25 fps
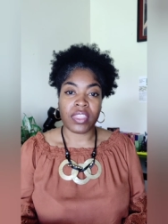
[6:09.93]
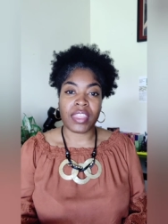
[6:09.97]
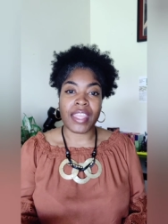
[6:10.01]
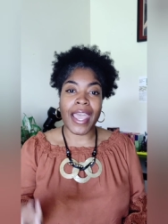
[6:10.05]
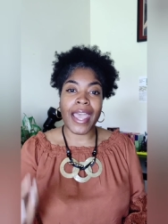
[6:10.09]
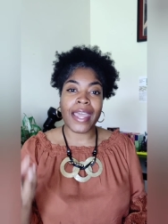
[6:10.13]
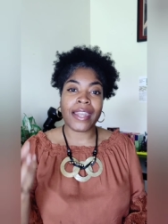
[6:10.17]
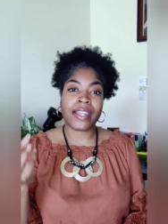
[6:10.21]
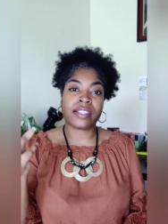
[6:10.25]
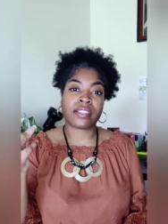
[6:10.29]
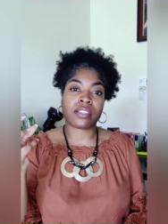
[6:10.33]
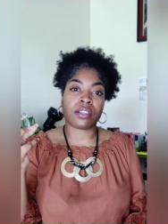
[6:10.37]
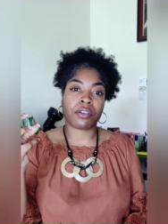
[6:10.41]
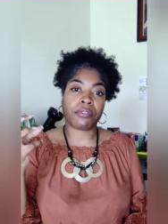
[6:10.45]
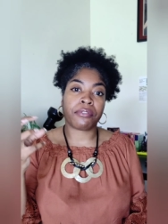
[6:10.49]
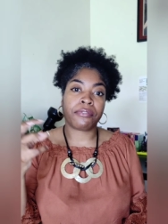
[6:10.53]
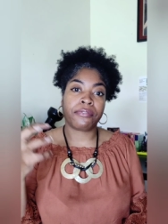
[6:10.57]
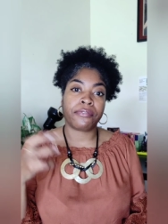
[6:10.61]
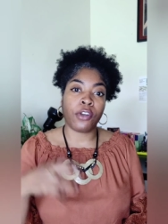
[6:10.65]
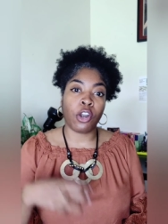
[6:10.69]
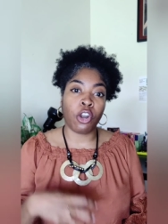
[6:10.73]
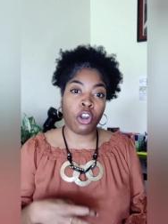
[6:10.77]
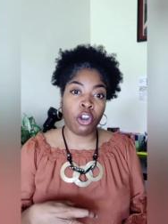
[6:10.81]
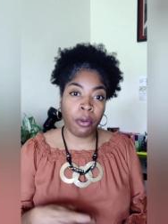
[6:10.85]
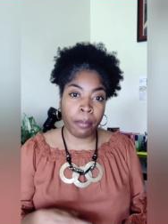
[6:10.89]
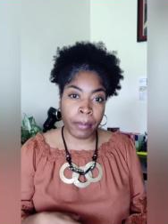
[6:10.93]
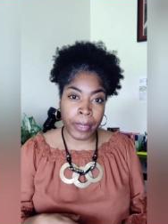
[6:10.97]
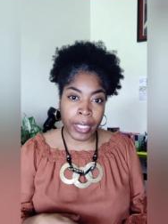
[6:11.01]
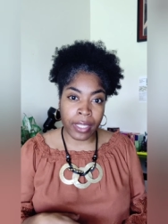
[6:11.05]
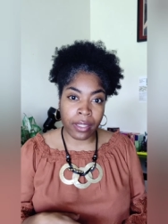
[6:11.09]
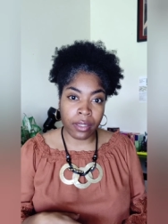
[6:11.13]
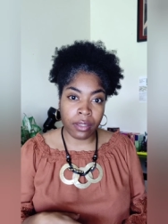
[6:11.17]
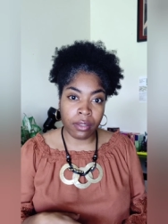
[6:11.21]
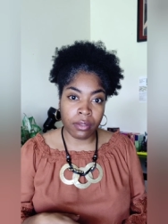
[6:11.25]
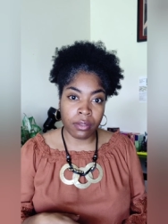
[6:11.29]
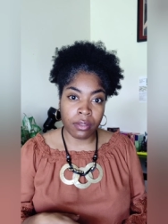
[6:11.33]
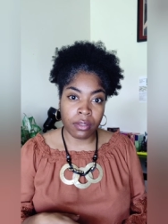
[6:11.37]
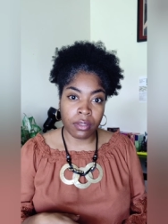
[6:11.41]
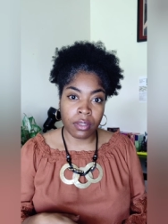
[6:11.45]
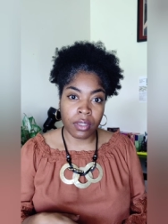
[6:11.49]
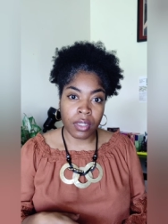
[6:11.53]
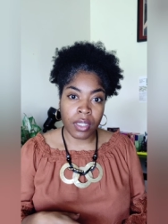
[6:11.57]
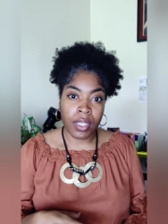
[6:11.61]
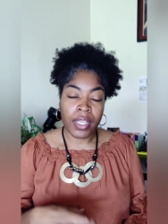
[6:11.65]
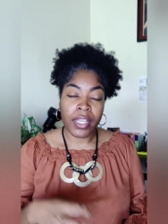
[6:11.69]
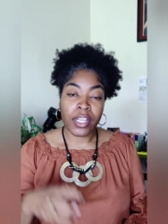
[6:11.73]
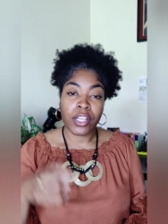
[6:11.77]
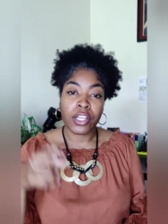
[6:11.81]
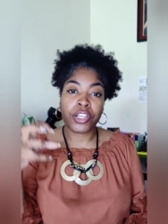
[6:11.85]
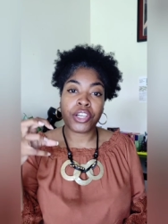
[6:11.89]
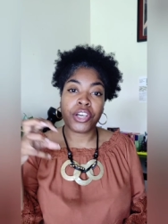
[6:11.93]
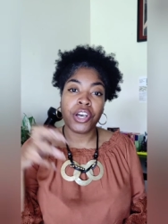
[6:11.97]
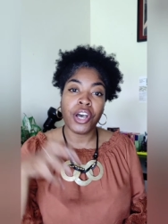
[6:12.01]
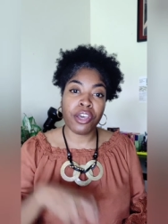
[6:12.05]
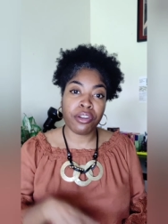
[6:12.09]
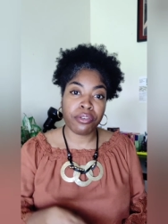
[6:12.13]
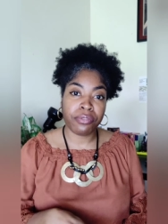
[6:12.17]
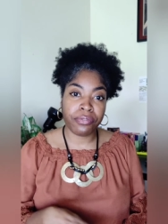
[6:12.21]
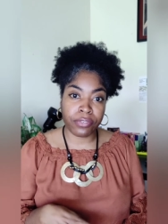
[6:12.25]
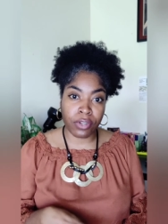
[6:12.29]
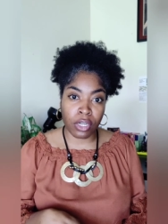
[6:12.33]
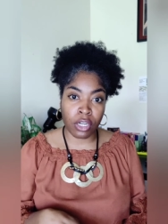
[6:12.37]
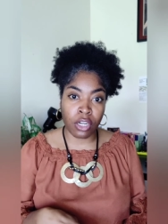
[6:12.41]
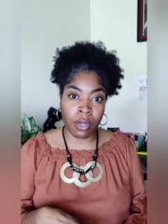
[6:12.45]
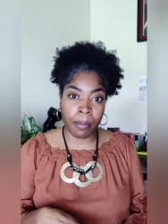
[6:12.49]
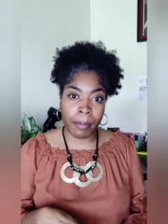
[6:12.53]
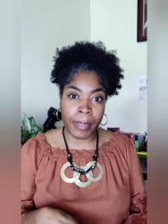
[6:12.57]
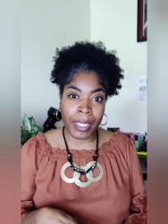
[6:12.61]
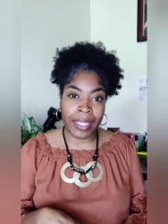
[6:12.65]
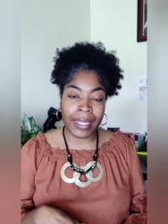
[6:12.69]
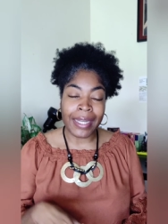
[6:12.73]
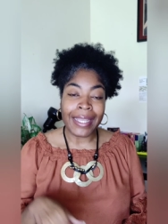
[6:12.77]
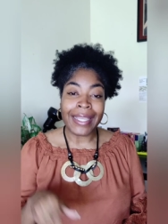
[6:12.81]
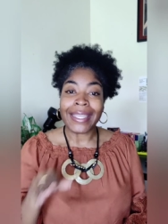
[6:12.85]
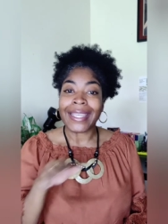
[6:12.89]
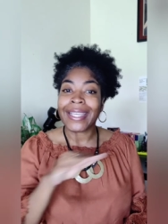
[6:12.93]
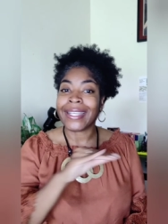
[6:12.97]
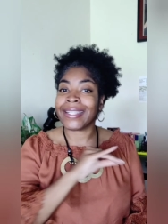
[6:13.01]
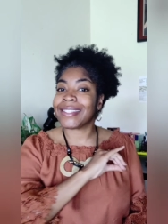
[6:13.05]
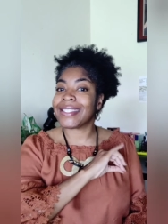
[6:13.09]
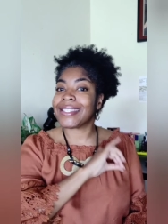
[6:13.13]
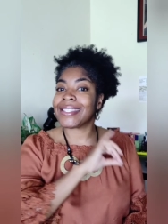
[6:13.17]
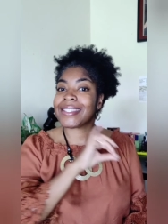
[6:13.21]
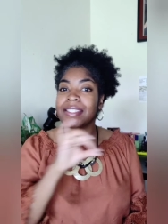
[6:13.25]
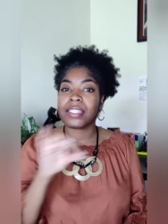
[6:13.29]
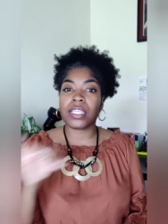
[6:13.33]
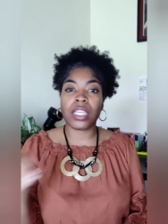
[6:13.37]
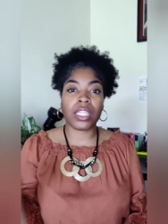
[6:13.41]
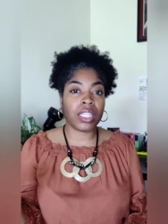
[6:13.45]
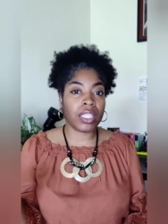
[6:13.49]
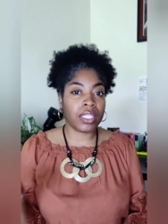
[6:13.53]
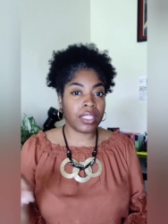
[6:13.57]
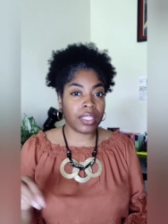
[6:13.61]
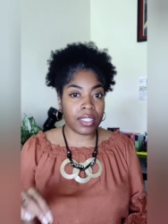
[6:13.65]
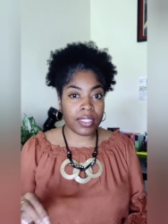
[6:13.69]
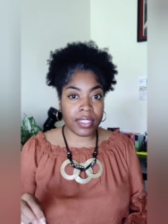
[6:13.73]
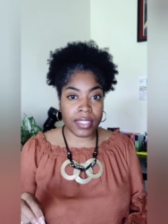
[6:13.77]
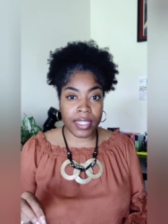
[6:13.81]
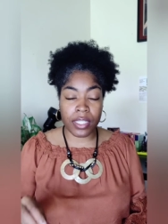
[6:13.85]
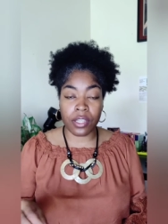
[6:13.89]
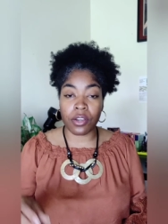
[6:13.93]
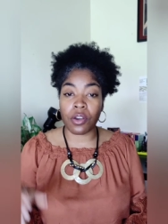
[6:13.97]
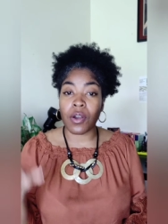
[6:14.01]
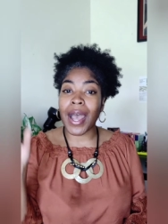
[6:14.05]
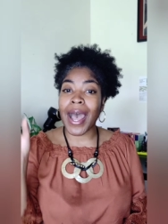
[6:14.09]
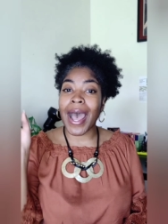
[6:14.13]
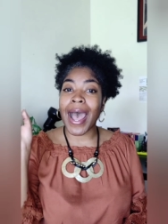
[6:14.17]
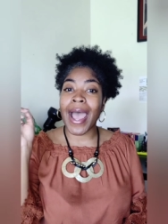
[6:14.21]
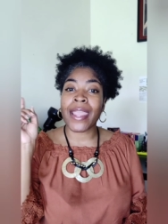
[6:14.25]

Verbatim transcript: That is affirming, confirming, and sealing the deal.